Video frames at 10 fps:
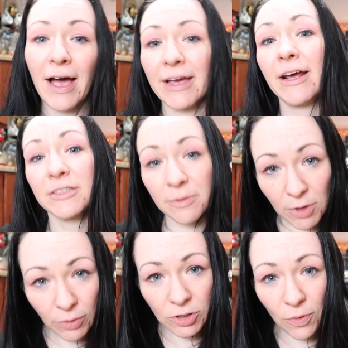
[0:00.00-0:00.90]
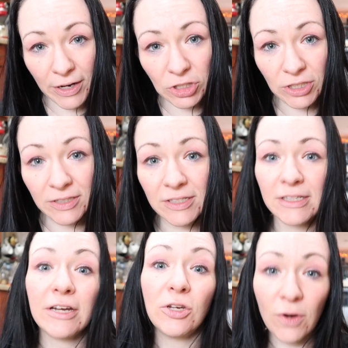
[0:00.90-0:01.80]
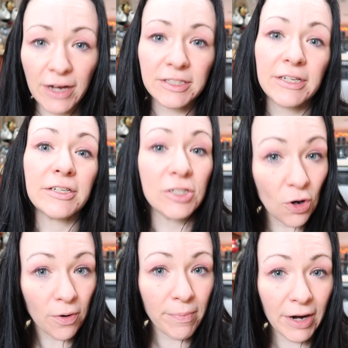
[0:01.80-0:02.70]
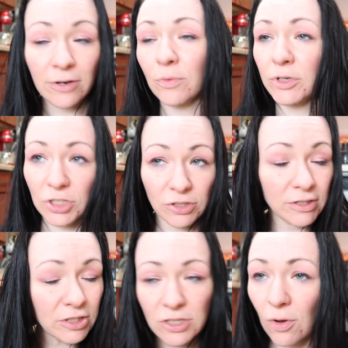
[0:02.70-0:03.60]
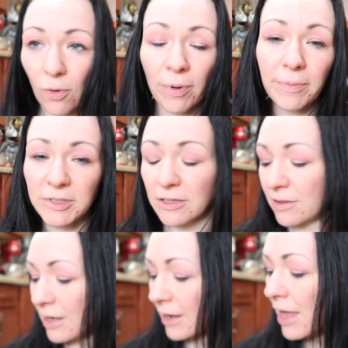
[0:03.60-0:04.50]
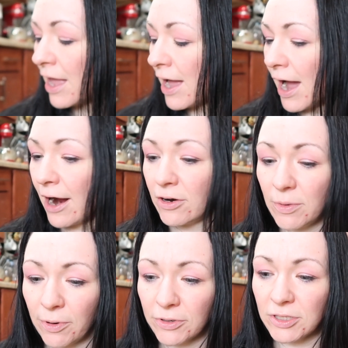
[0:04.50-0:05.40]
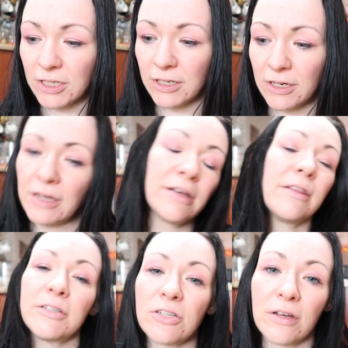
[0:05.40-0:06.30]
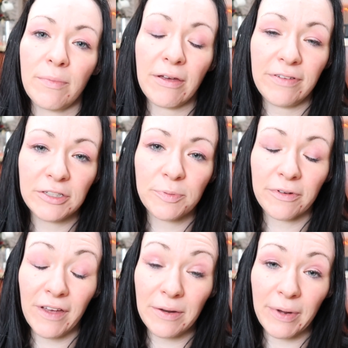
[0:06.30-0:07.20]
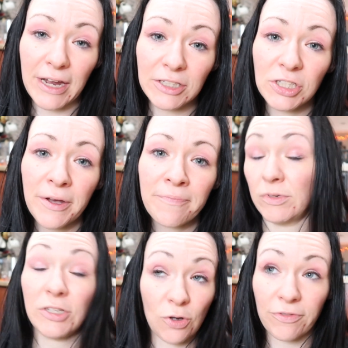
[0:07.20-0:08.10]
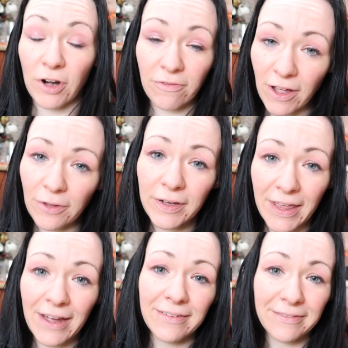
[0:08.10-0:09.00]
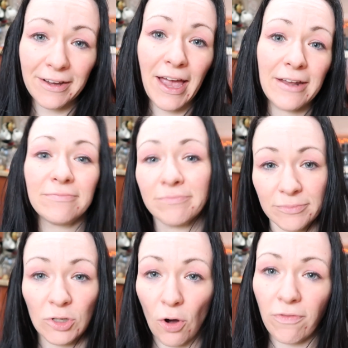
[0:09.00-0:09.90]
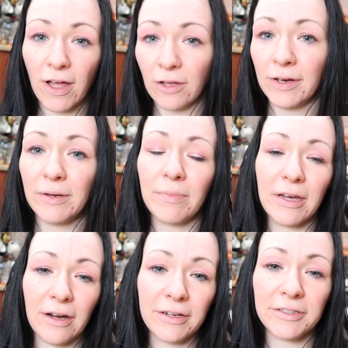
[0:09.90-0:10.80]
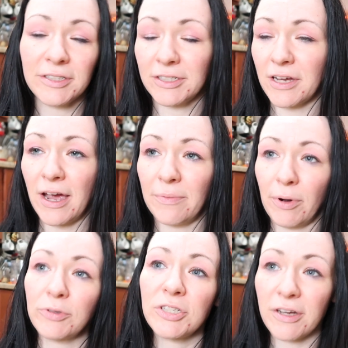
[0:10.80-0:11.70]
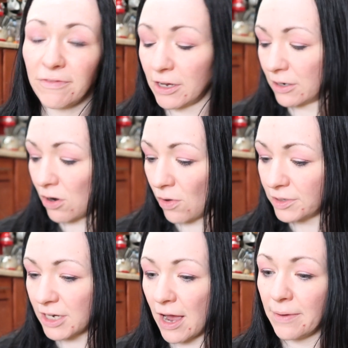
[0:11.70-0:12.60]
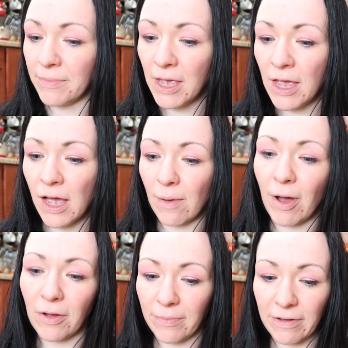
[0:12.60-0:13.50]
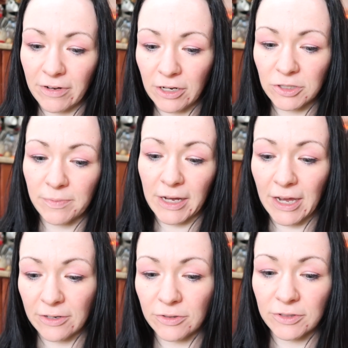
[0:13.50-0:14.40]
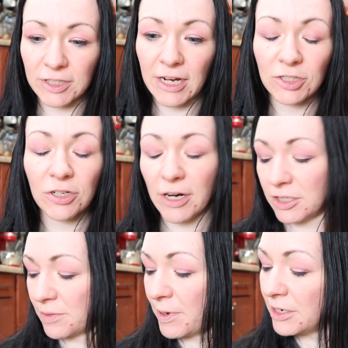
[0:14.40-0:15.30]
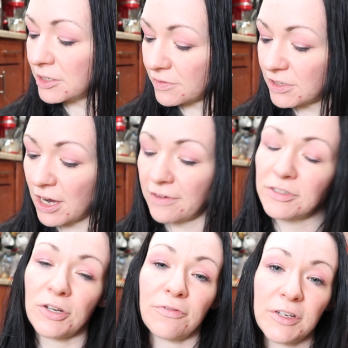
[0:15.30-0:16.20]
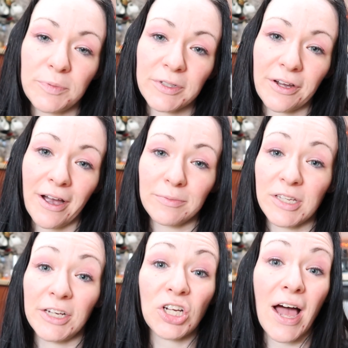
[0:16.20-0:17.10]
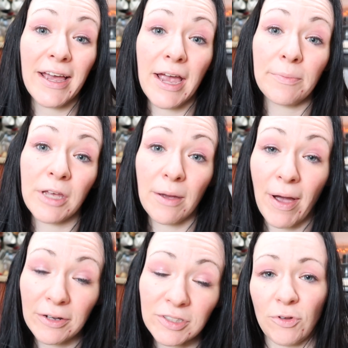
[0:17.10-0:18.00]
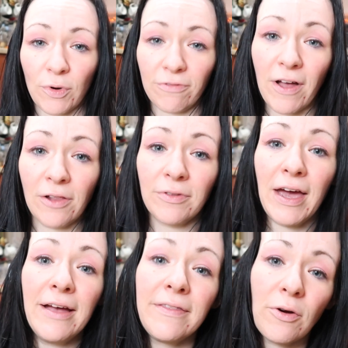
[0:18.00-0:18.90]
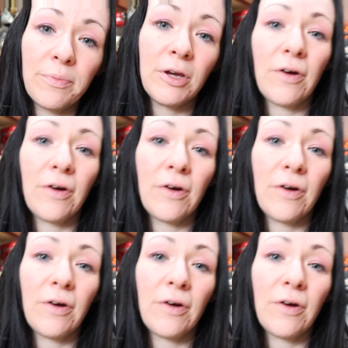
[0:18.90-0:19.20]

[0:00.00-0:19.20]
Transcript: I can ask him those questions, and then you guys can get to know him better, which is the whole purpose of the thing. I already posted this on my Facebook fan page, so if you're not following that, again, go follow it, because I post stuff there all the time about my videos and my candles and ask your guys' opinions of stuff. So facebook dot com slash I am Leah Mouse. If you want to follow that, that would be